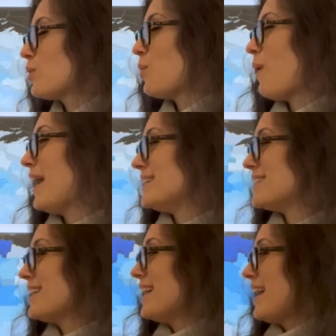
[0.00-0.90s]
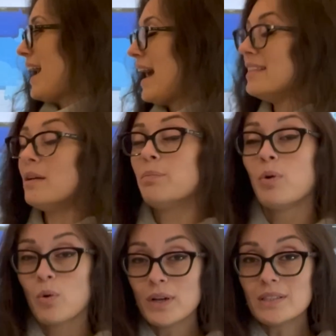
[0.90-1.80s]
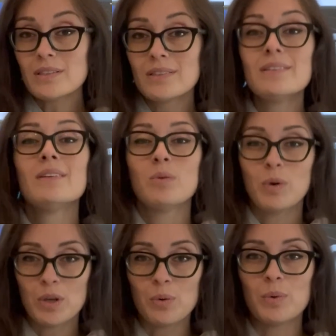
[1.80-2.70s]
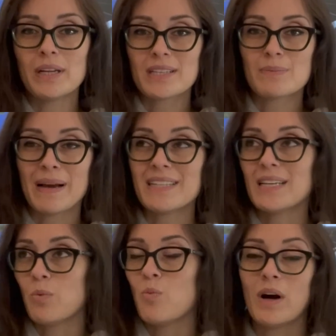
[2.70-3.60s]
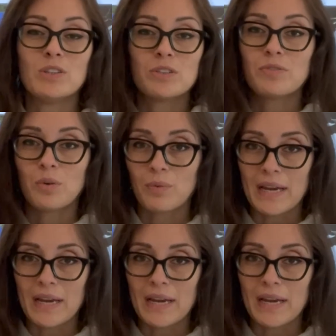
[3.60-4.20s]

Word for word: quite at the point where you would expect a wonderful